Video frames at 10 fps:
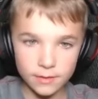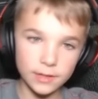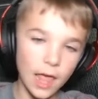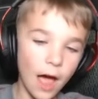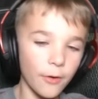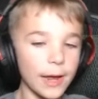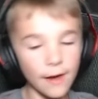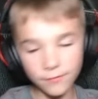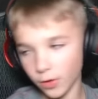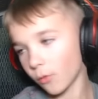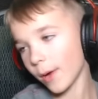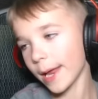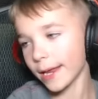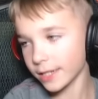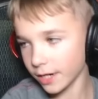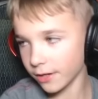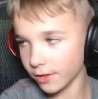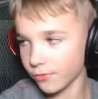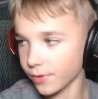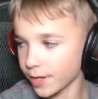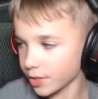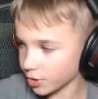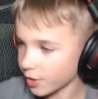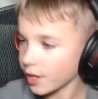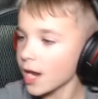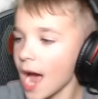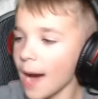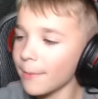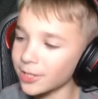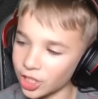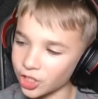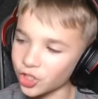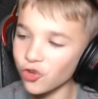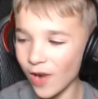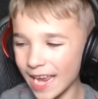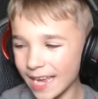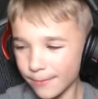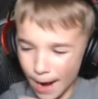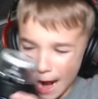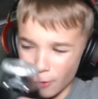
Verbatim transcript: Now we have we to have wait until the region. I'm gonna just drink my